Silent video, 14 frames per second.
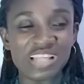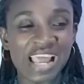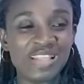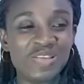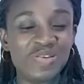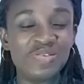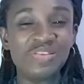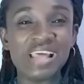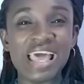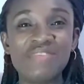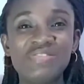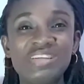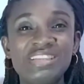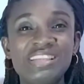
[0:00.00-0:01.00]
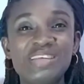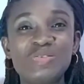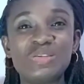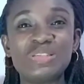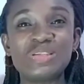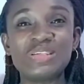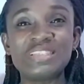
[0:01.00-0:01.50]
I knew everything
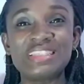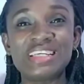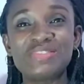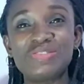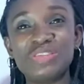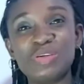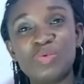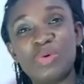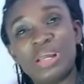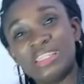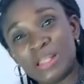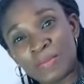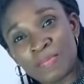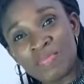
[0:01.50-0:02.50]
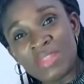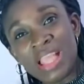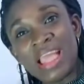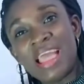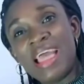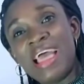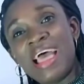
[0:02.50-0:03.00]
was not set for the wedding.
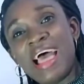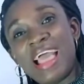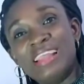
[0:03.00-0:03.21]
I